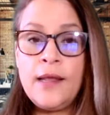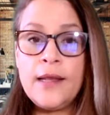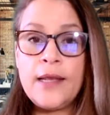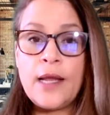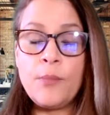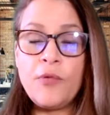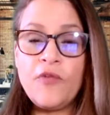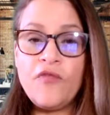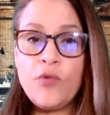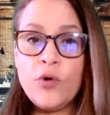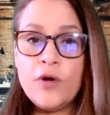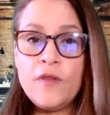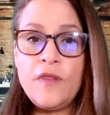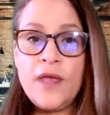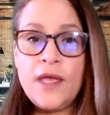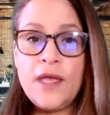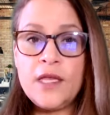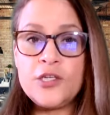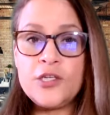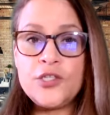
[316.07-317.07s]
Now, before
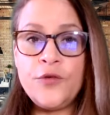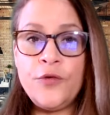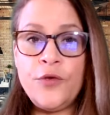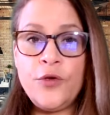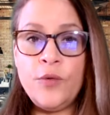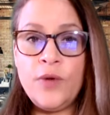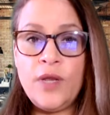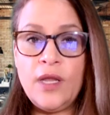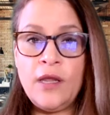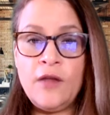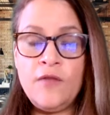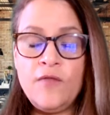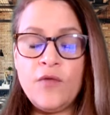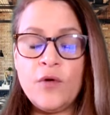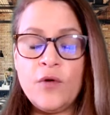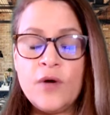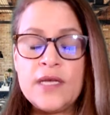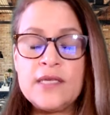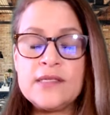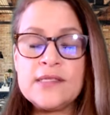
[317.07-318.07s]
they issue you an
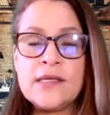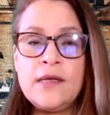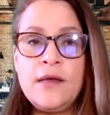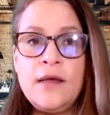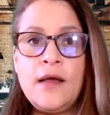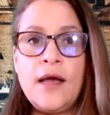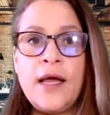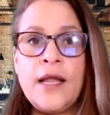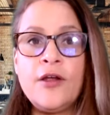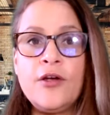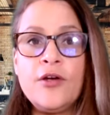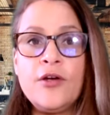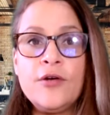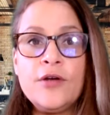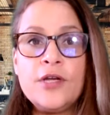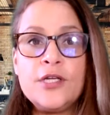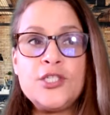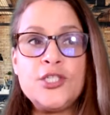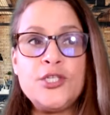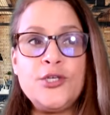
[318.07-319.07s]
invoice, I'd
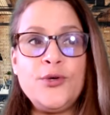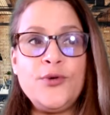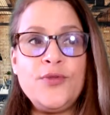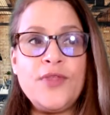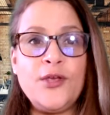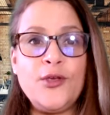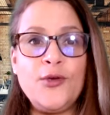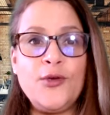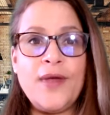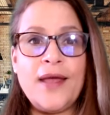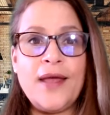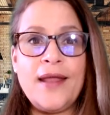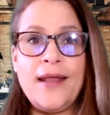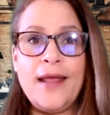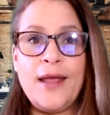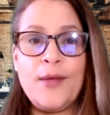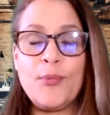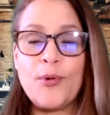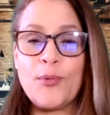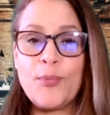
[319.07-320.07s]
encourage you that you get
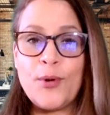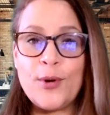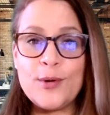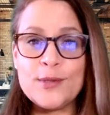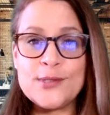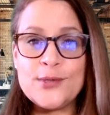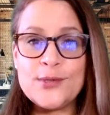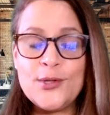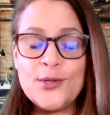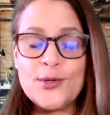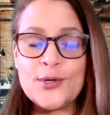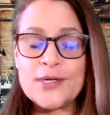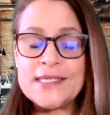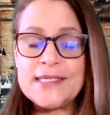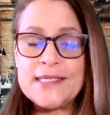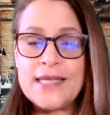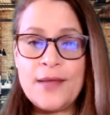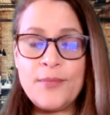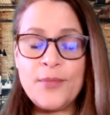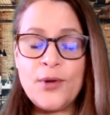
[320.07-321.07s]
a proposal or a
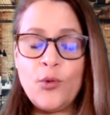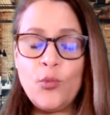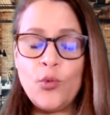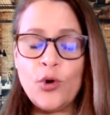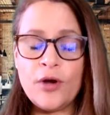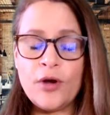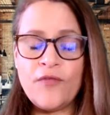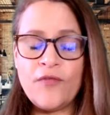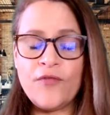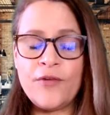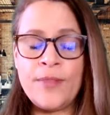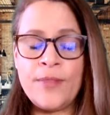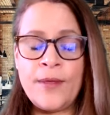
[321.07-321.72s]
statement of work